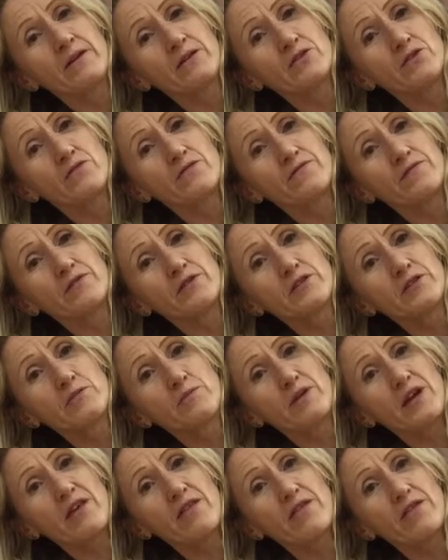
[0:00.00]
So first
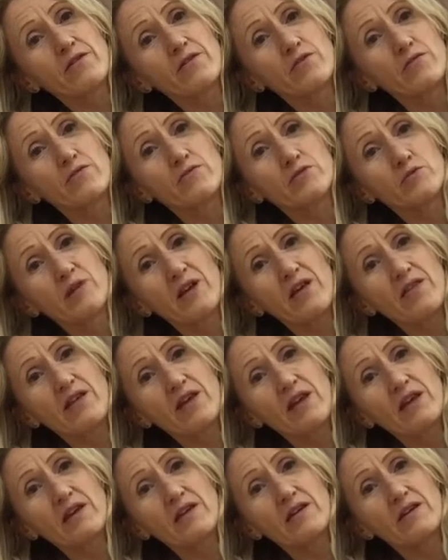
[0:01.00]
breath, huge breath
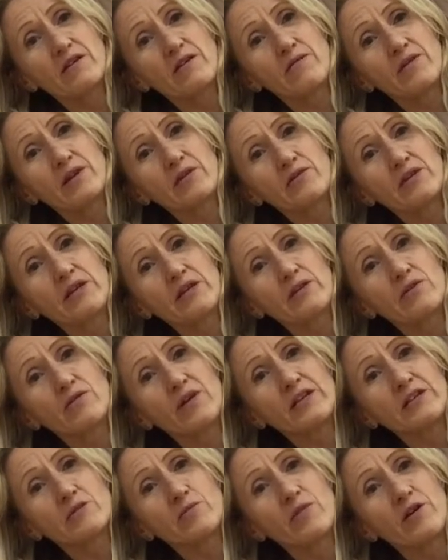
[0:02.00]
in, we're going to
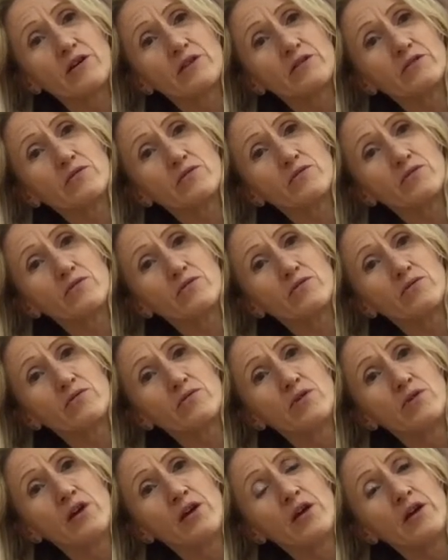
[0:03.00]
expand
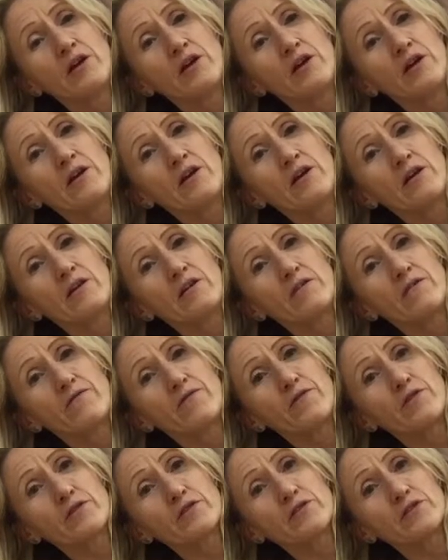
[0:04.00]
to the
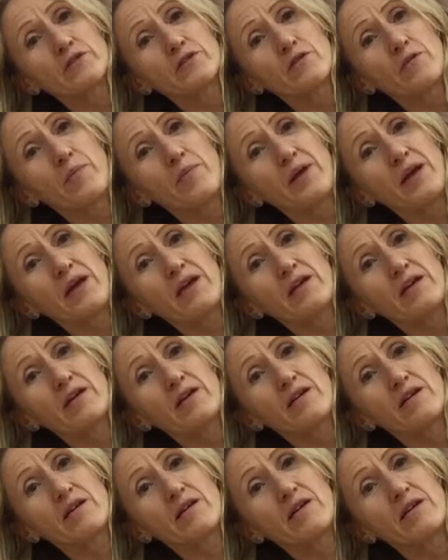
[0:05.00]
first
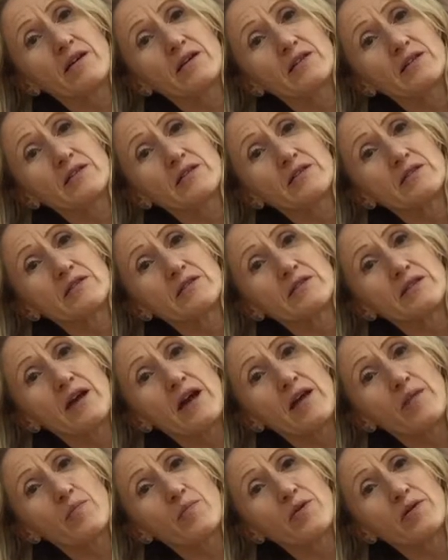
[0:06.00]
pink stripe.